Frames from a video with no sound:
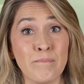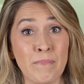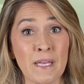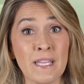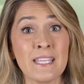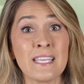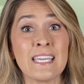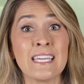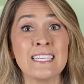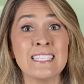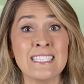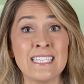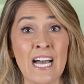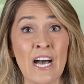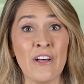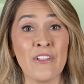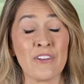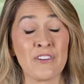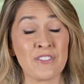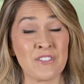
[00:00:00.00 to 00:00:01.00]
billion
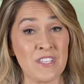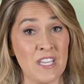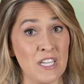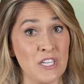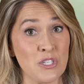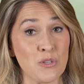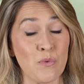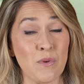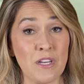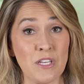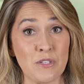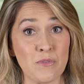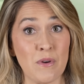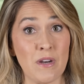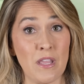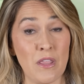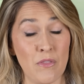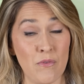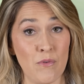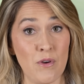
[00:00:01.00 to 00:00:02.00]
dollars in twenty
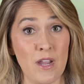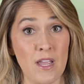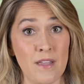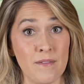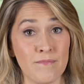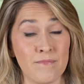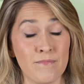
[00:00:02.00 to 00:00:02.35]
twenty-three.